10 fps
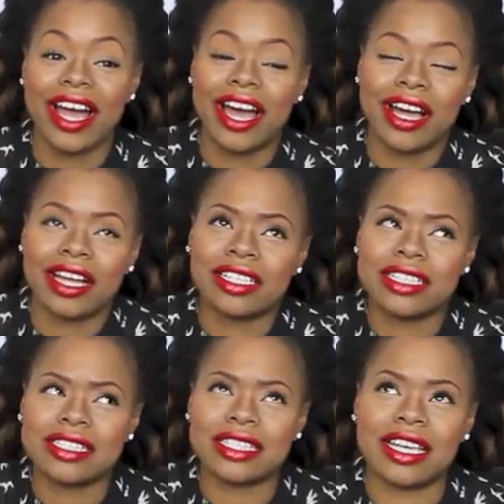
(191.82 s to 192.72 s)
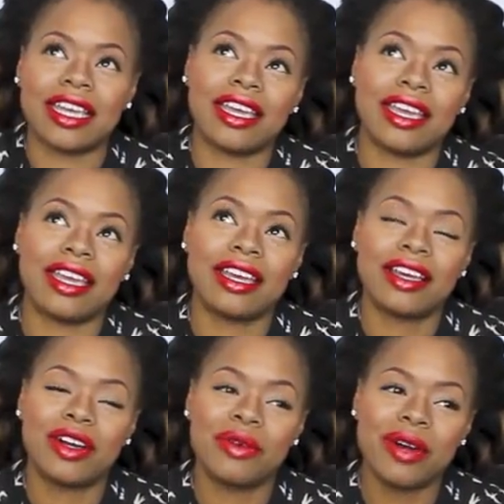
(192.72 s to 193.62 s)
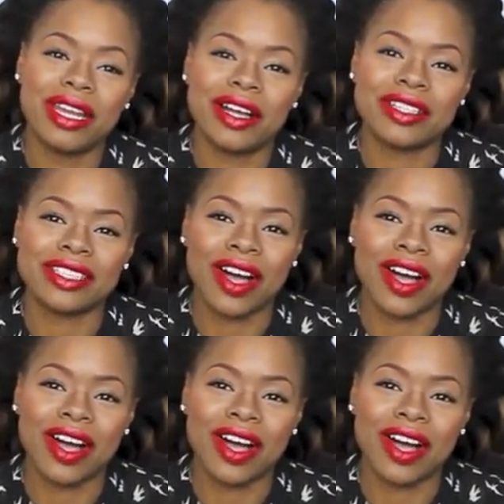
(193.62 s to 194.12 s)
Let's see, what else